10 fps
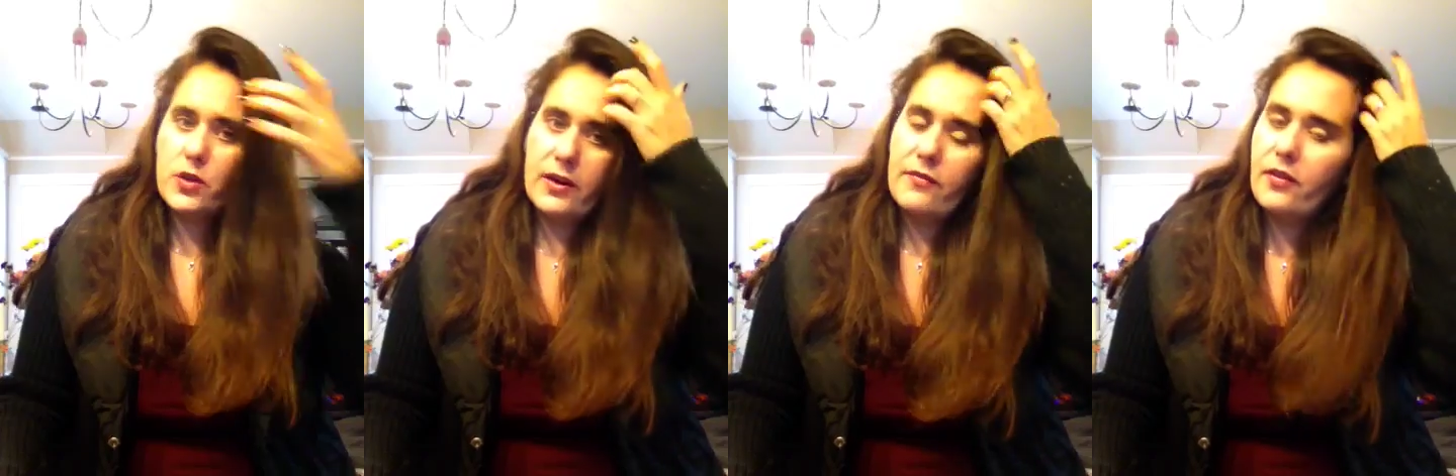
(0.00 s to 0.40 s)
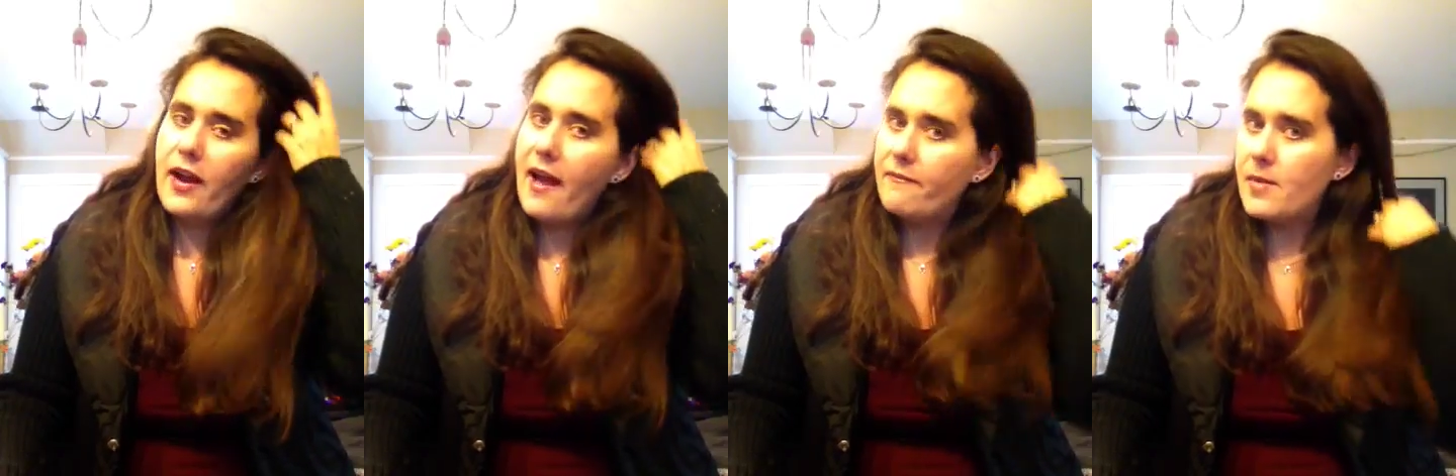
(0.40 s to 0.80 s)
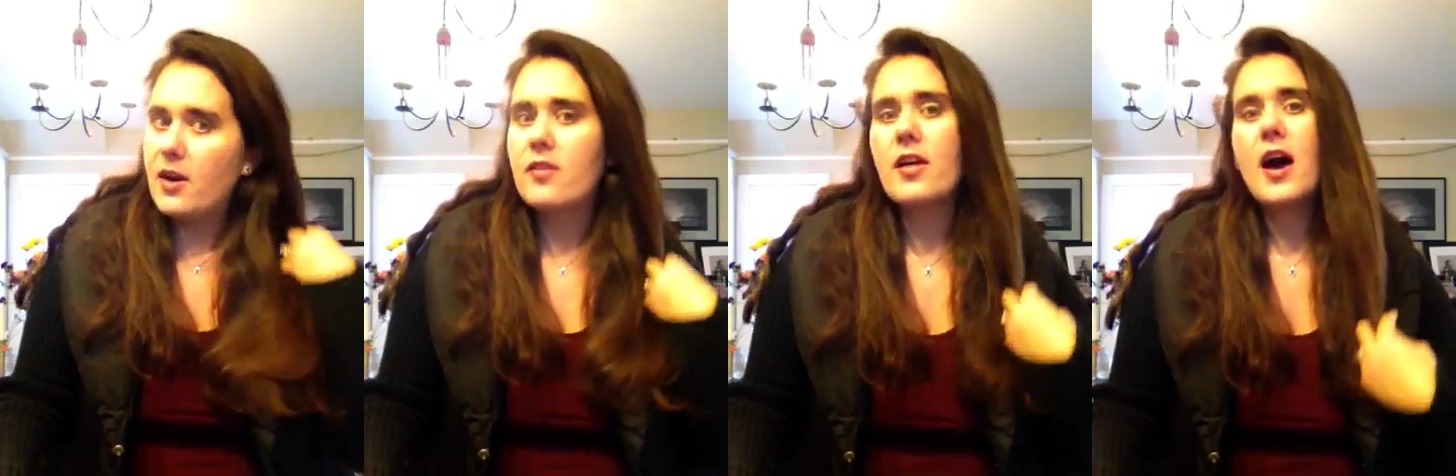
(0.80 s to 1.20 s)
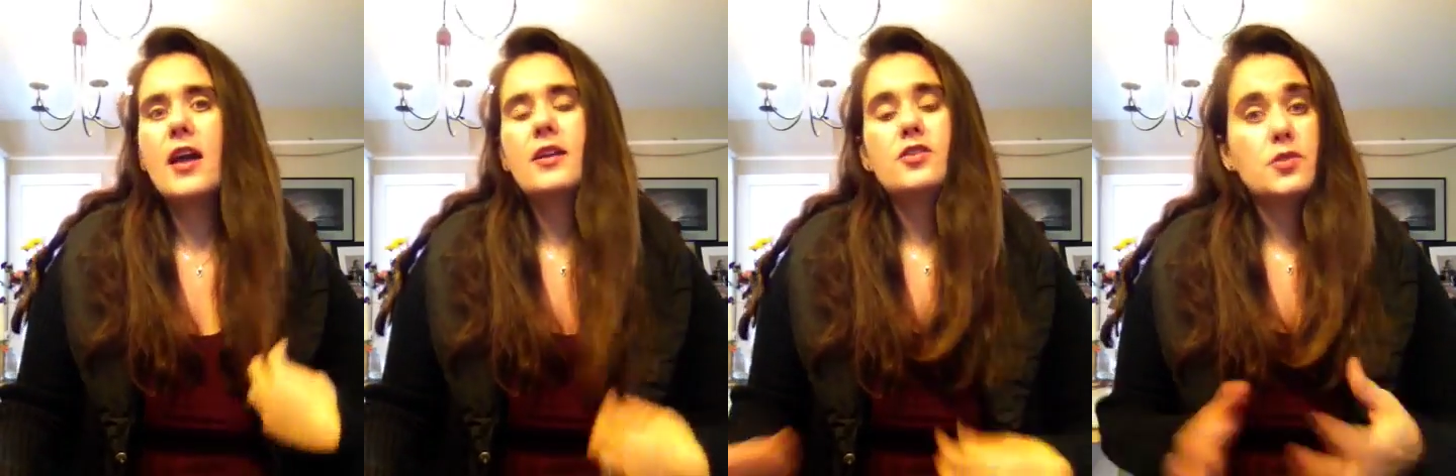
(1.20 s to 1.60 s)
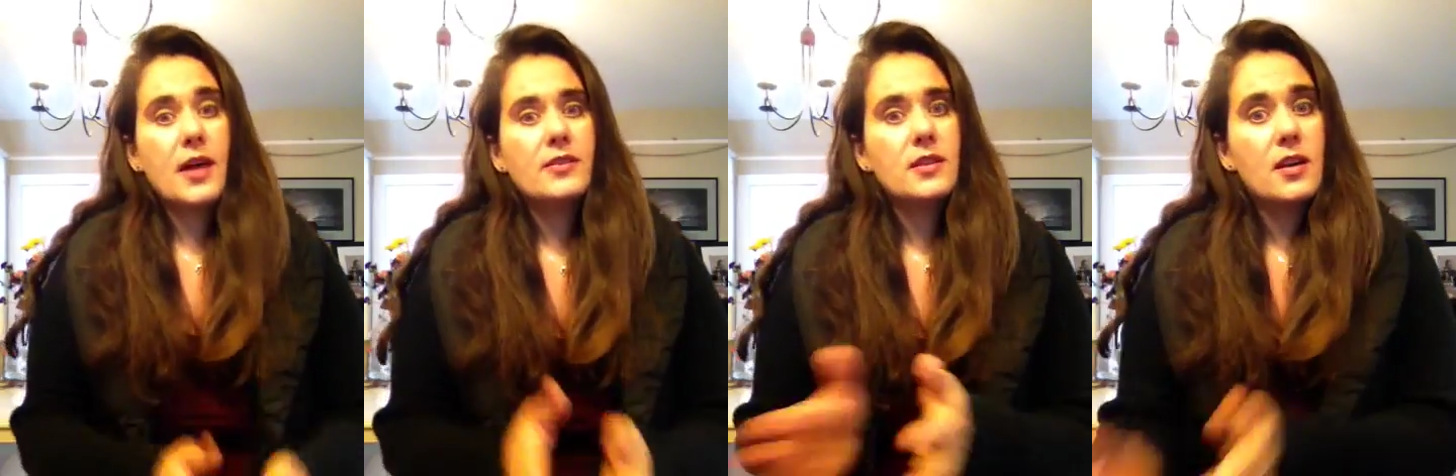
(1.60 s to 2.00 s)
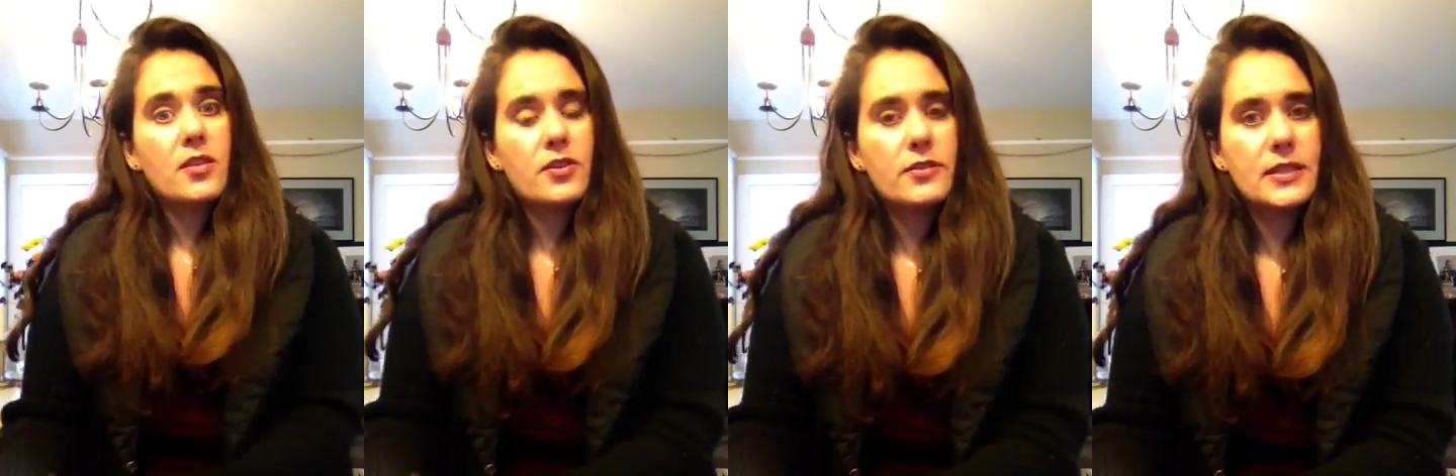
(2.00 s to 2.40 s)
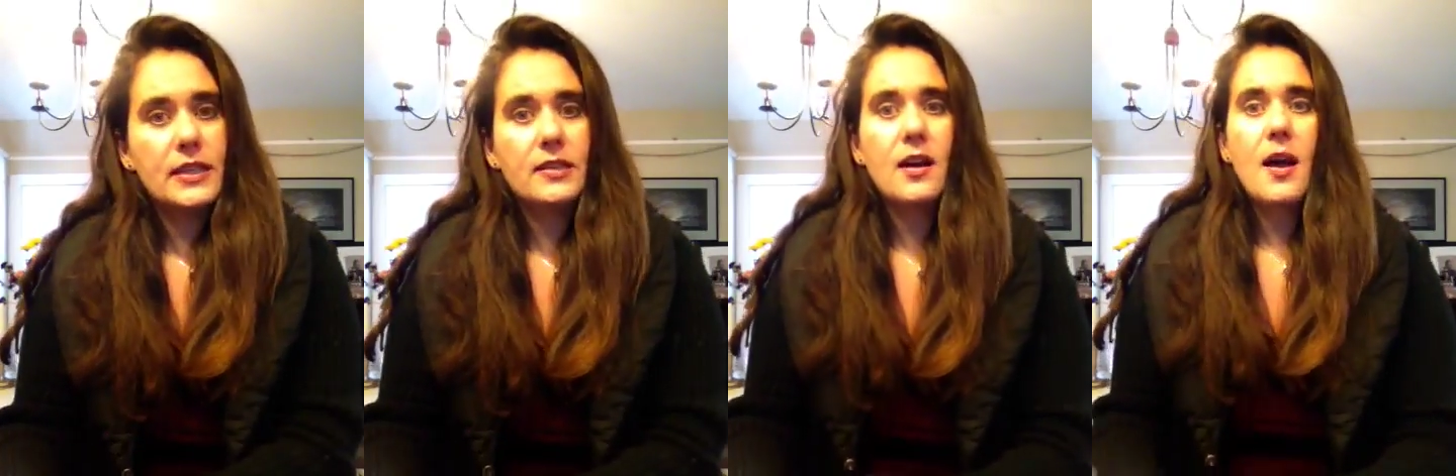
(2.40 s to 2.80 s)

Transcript: train for a half marathon in 2013.